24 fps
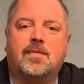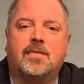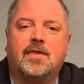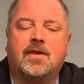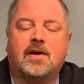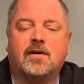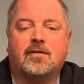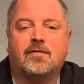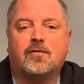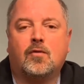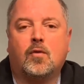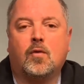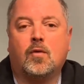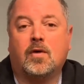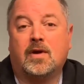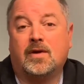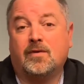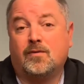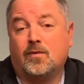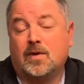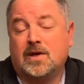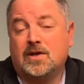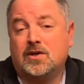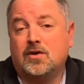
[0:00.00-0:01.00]
Therefore,
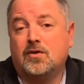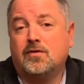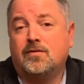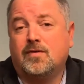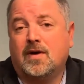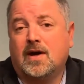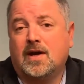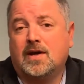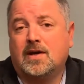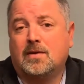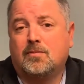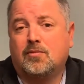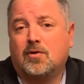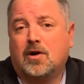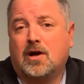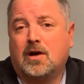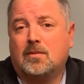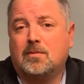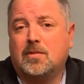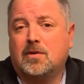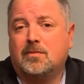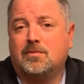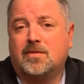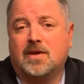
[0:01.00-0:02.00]
if we do find a
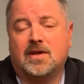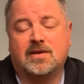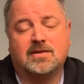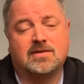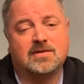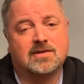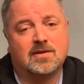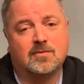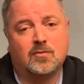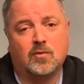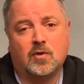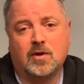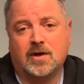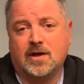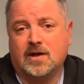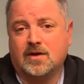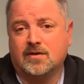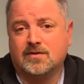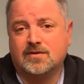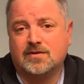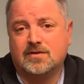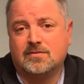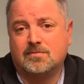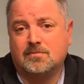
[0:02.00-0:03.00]
problem that someone
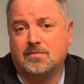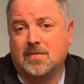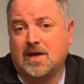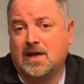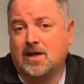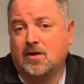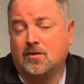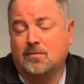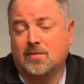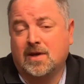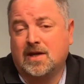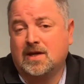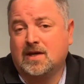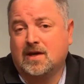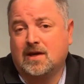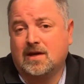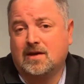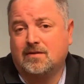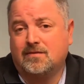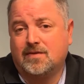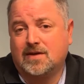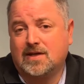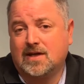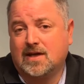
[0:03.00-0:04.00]
else may or may
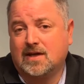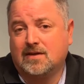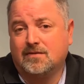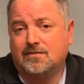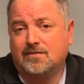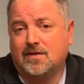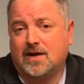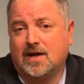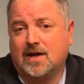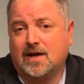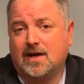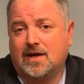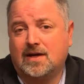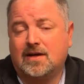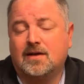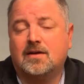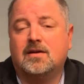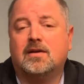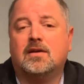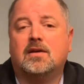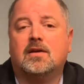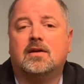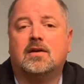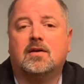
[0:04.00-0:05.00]
not have identified,
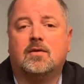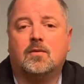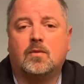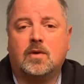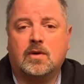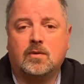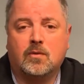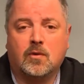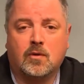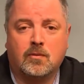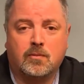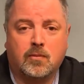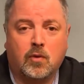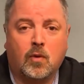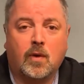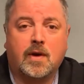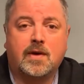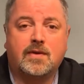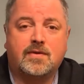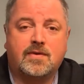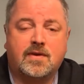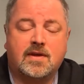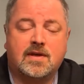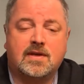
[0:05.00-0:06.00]
we will
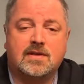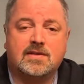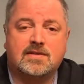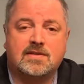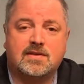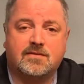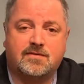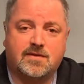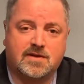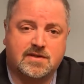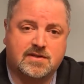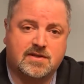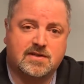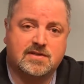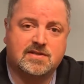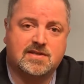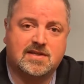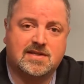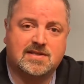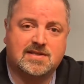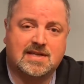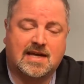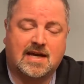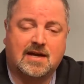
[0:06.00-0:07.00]
point these
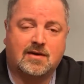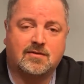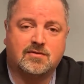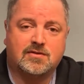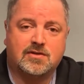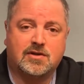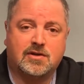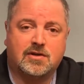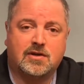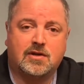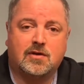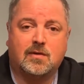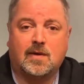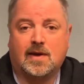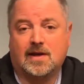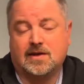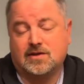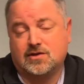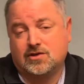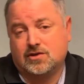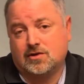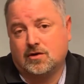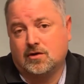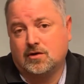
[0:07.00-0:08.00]
deficiencies out to you
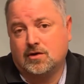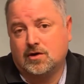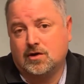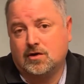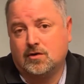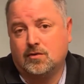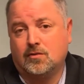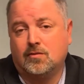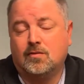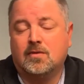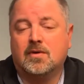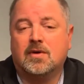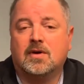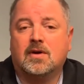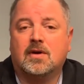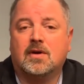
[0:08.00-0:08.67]
and show you